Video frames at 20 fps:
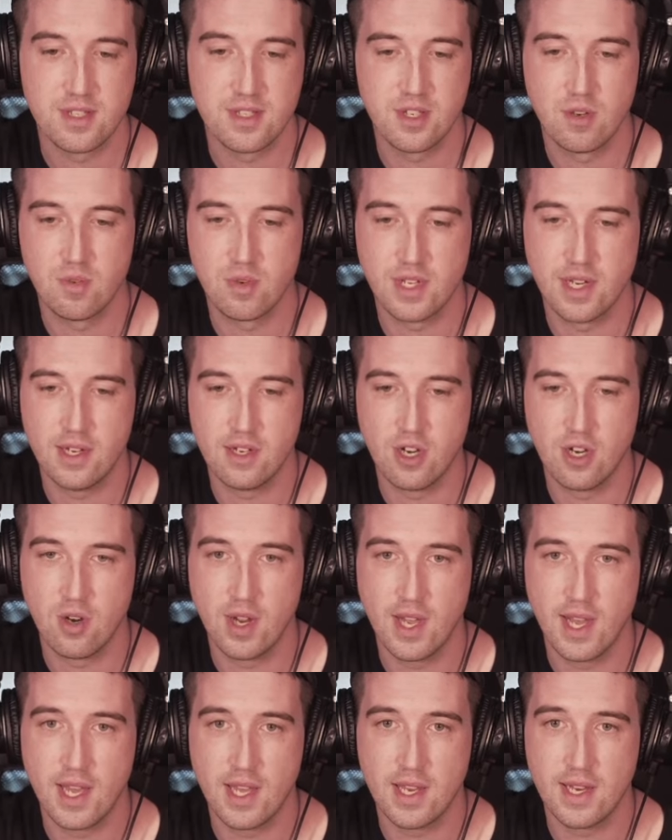So we're gonna go
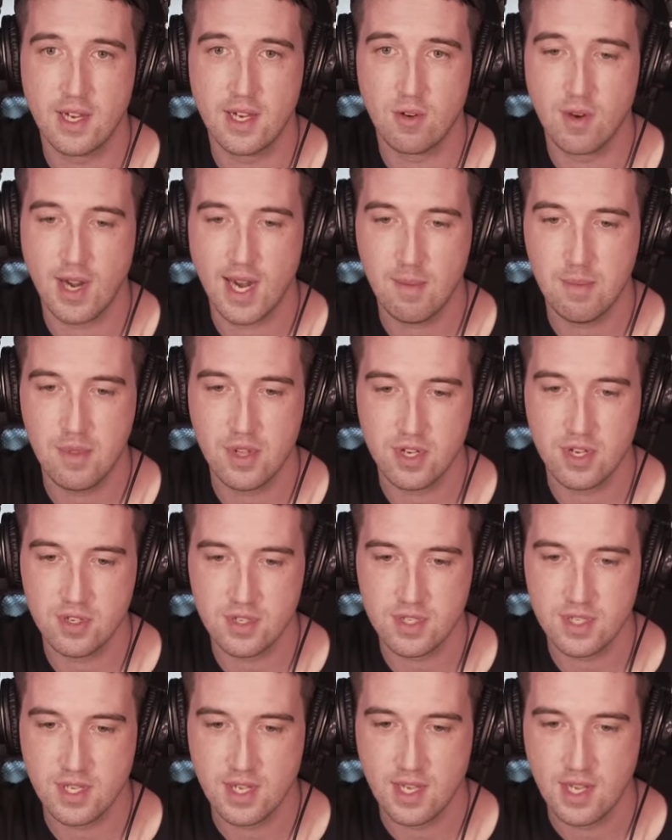ahead and grab
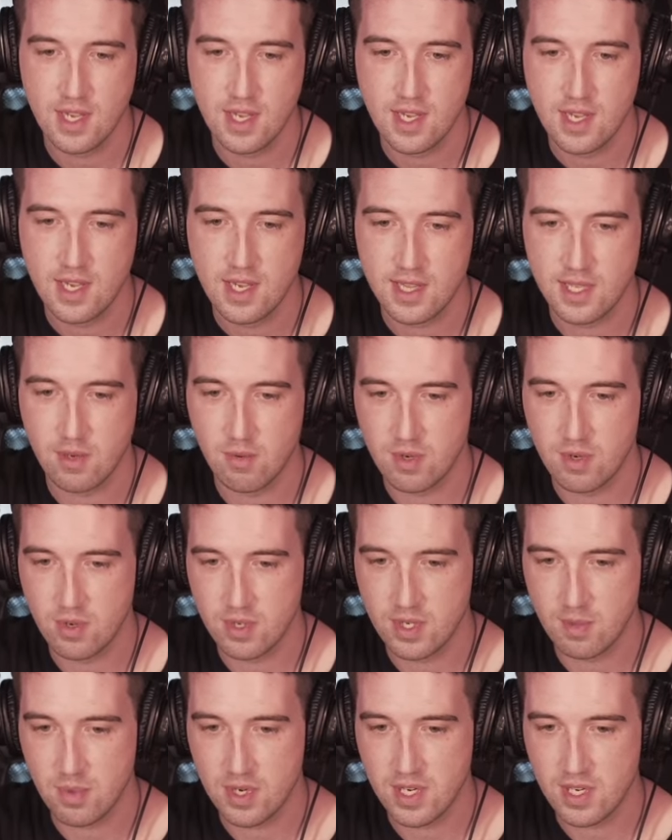those, and then we're going
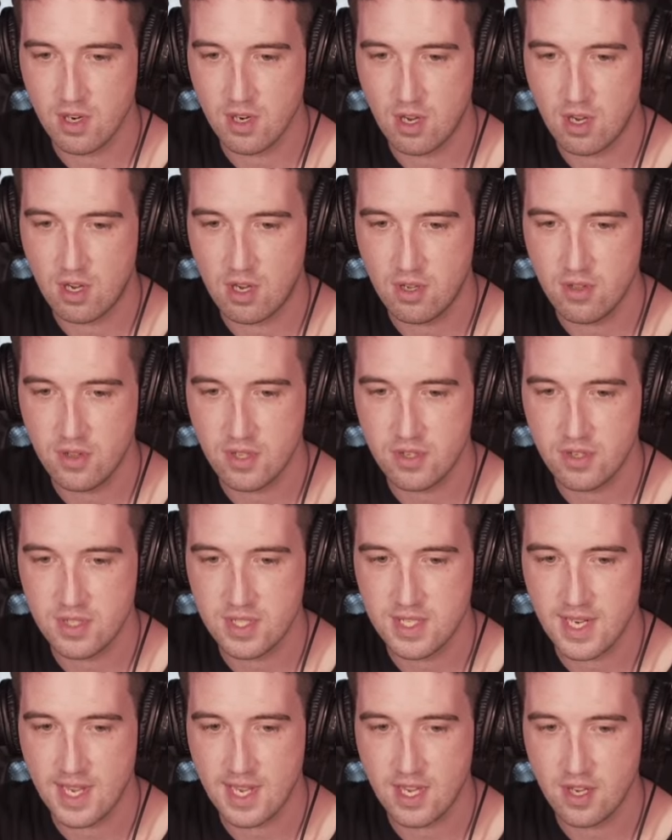to bring all those
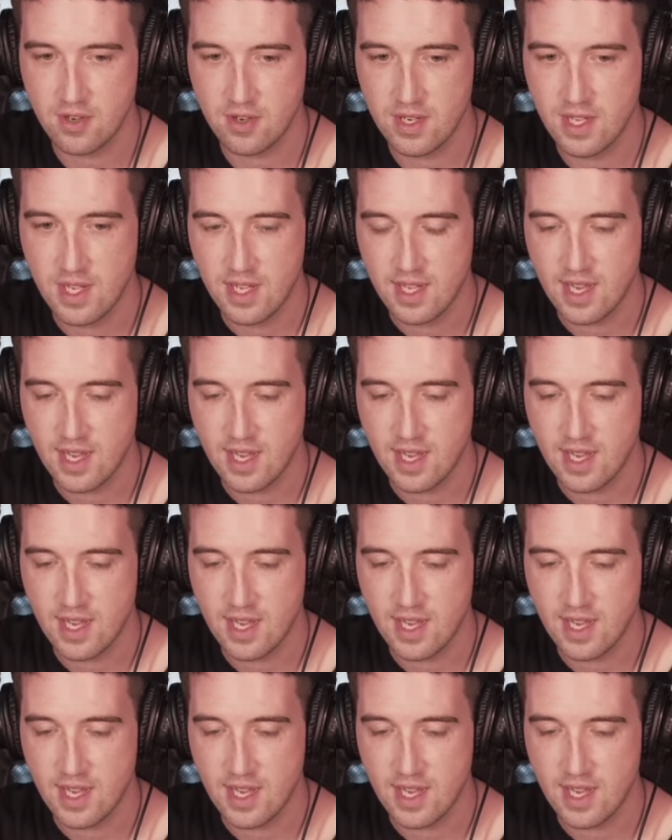down.